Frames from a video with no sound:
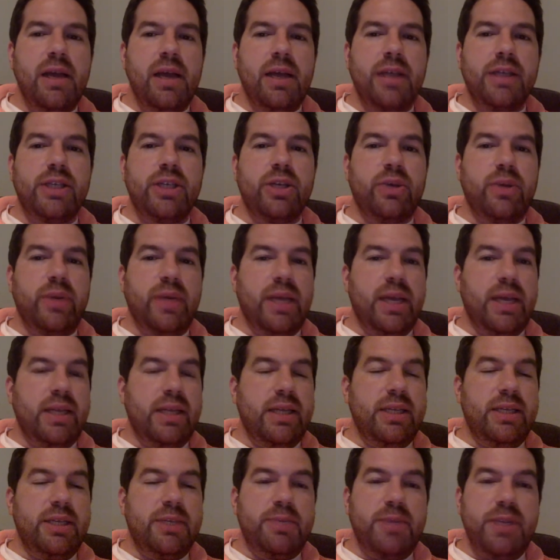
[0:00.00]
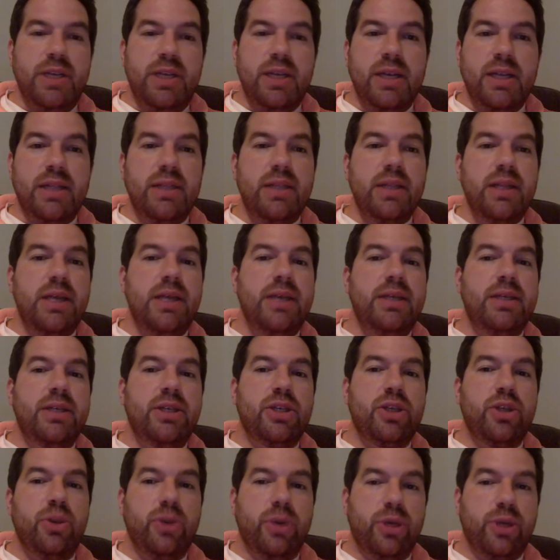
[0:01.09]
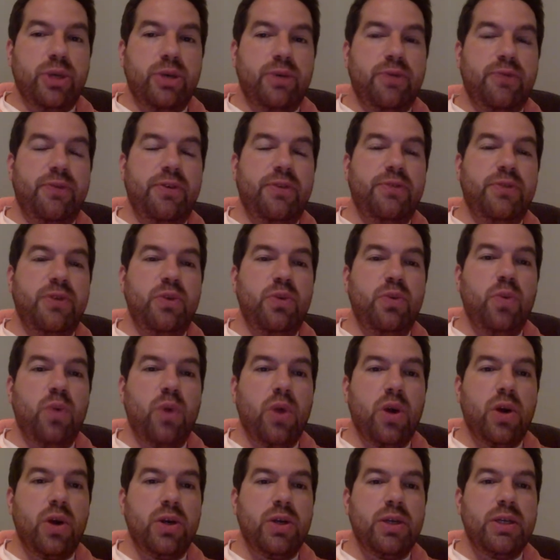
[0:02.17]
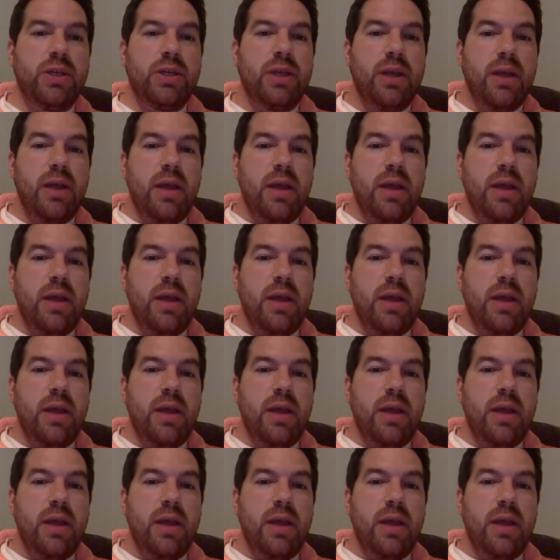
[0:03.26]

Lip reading: And so, again, this be at least 250 words